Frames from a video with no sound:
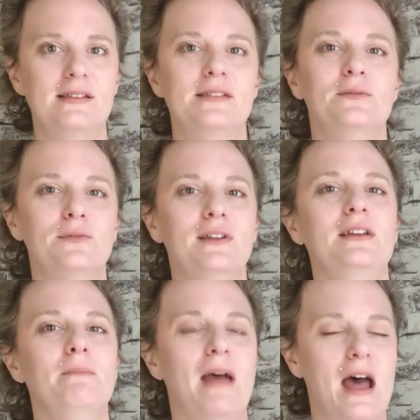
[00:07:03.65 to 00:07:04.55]
Does it
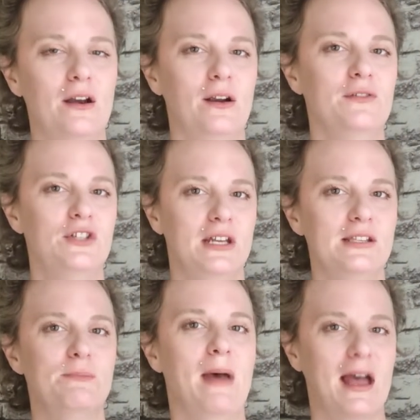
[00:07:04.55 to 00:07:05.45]
really matter if she
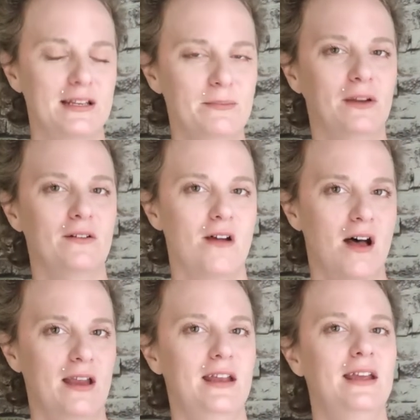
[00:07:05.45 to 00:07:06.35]
gets back to me or
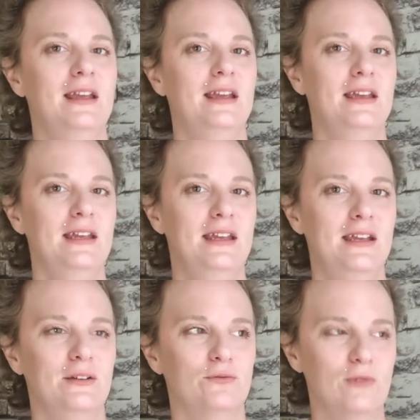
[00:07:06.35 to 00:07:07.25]
not
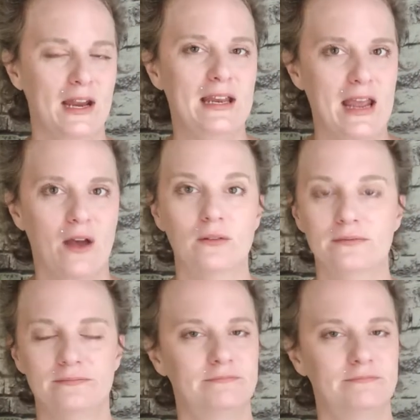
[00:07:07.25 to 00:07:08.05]
right now?